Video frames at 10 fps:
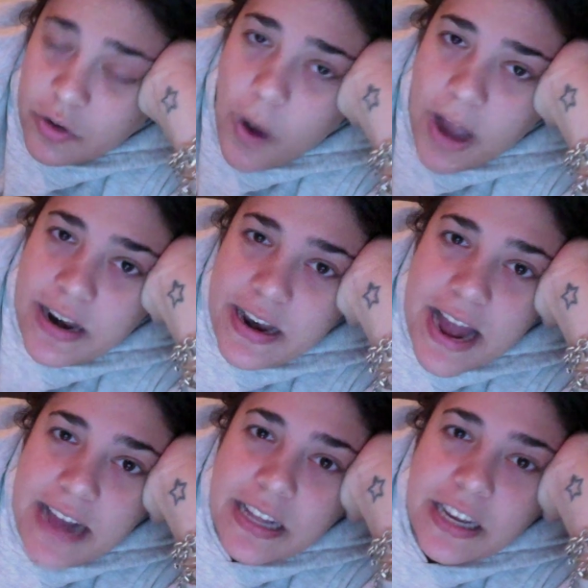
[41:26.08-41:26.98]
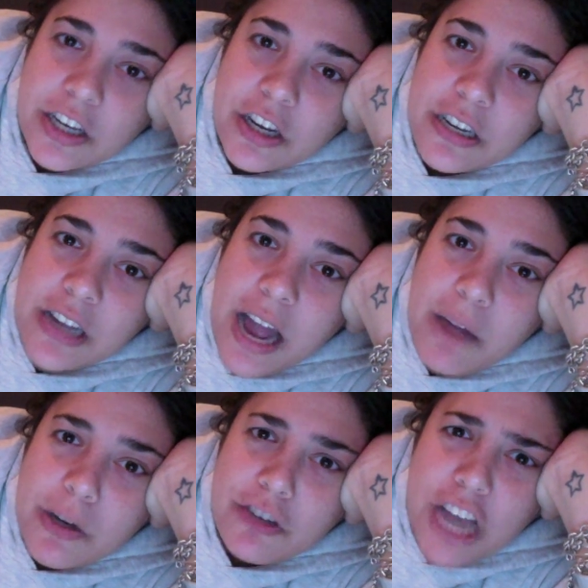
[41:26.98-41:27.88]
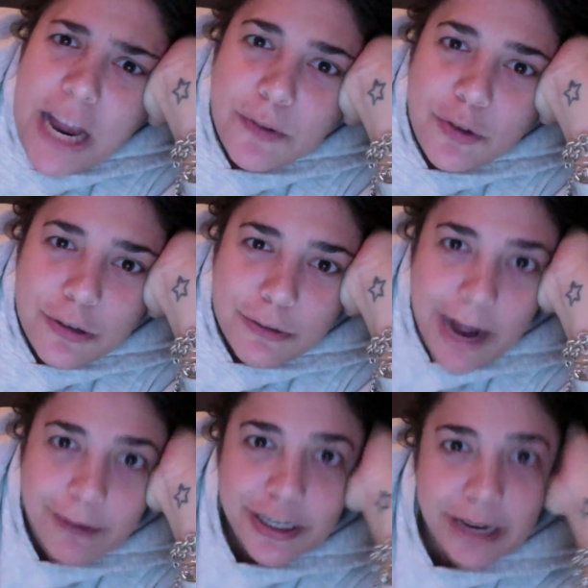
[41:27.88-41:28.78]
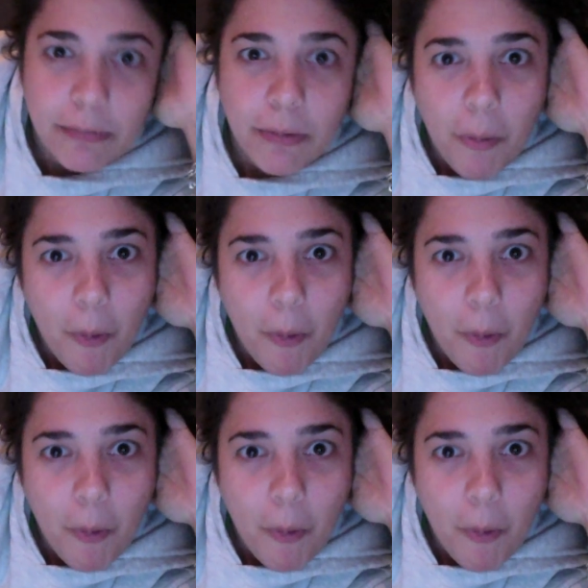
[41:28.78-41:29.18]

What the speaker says: why didn't he act like a good guy when James was around him?